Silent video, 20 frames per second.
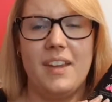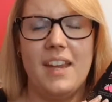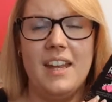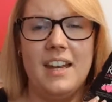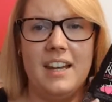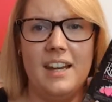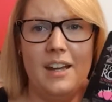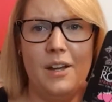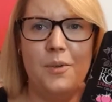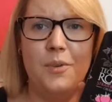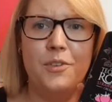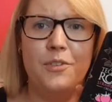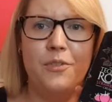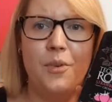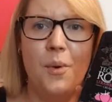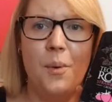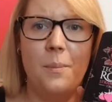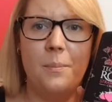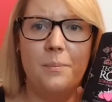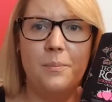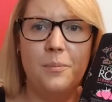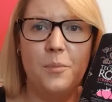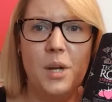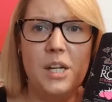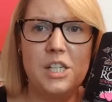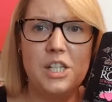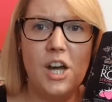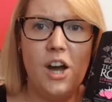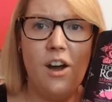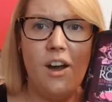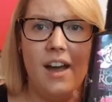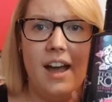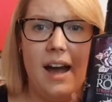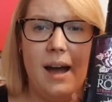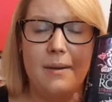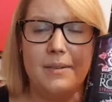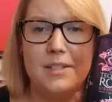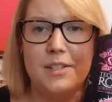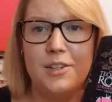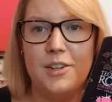in liquid form, which I
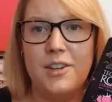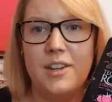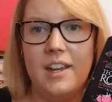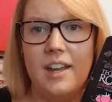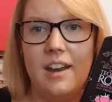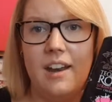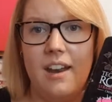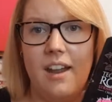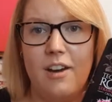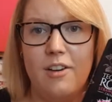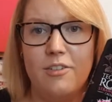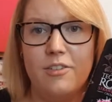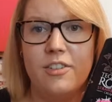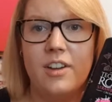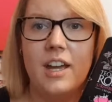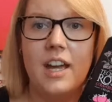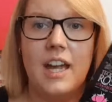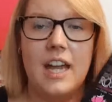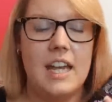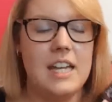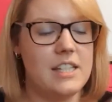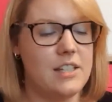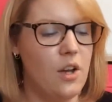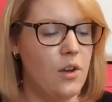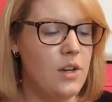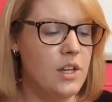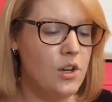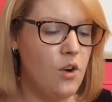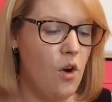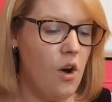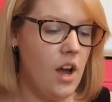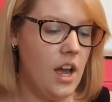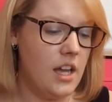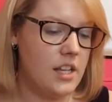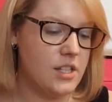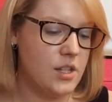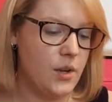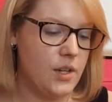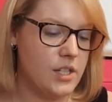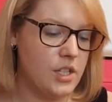absolutely love. It's only got,
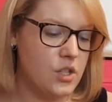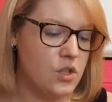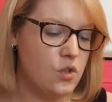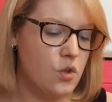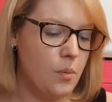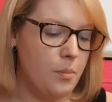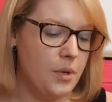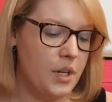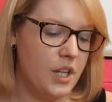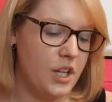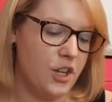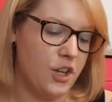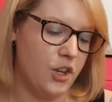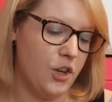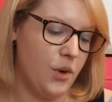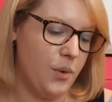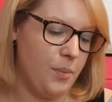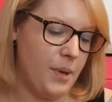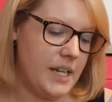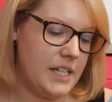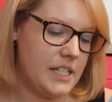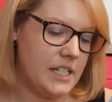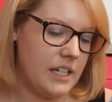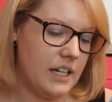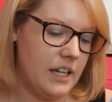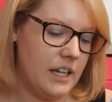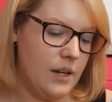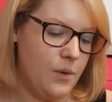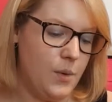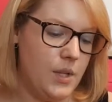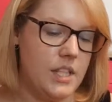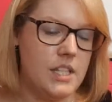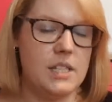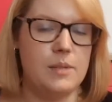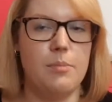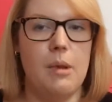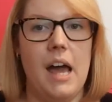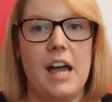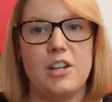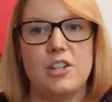so it's a strawberry liqueur basically with a
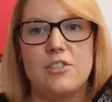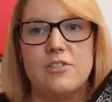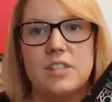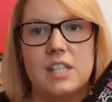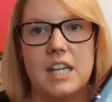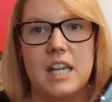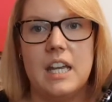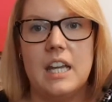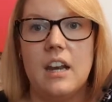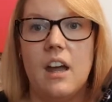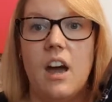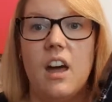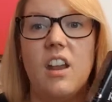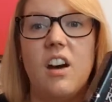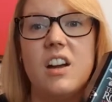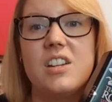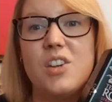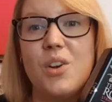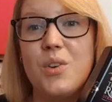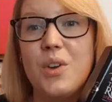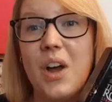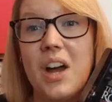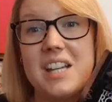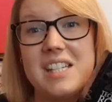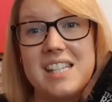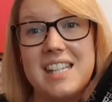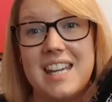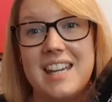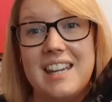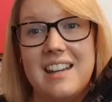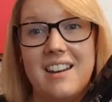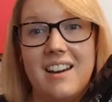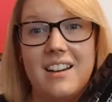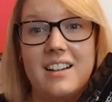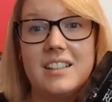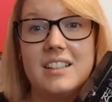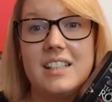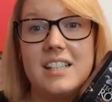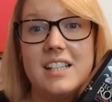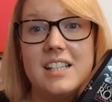splash of tequila, and I don't like tequila,
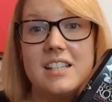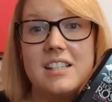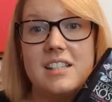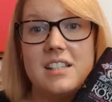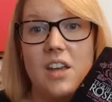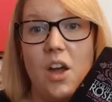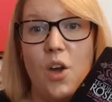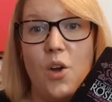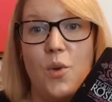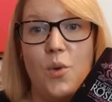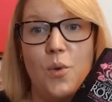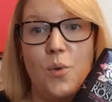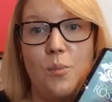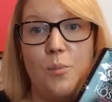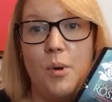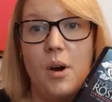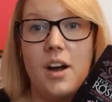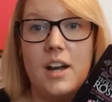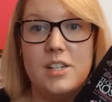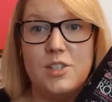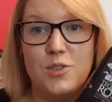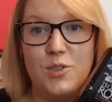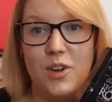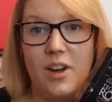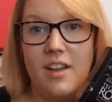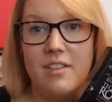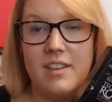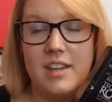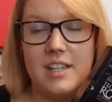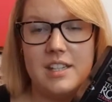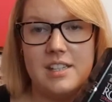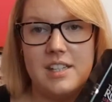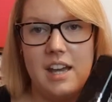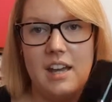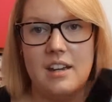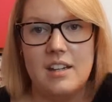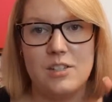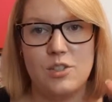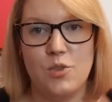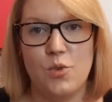so, but I do like this
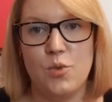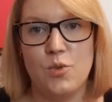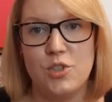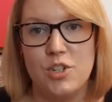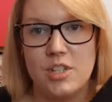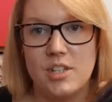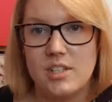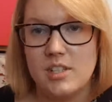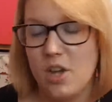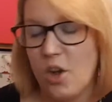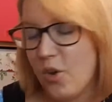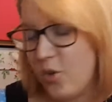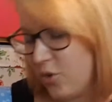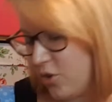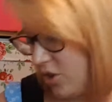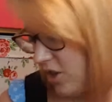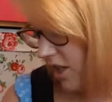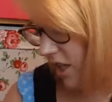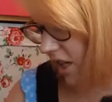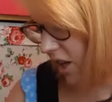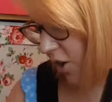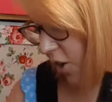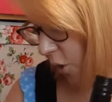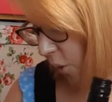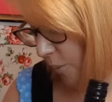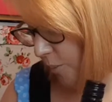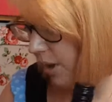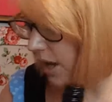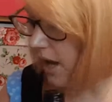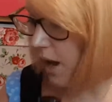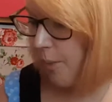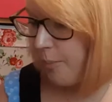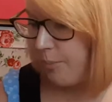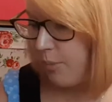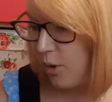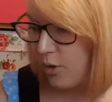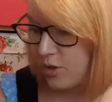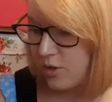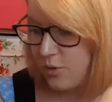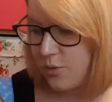and it's gorgeous. So she got me a
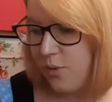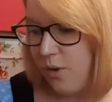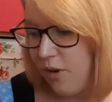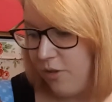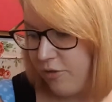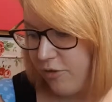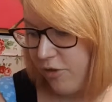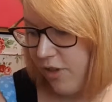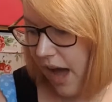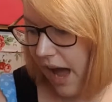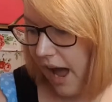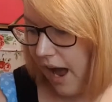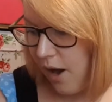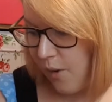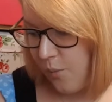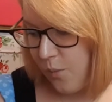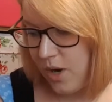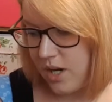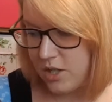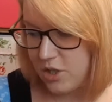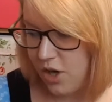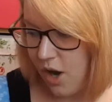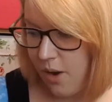bottle of that, which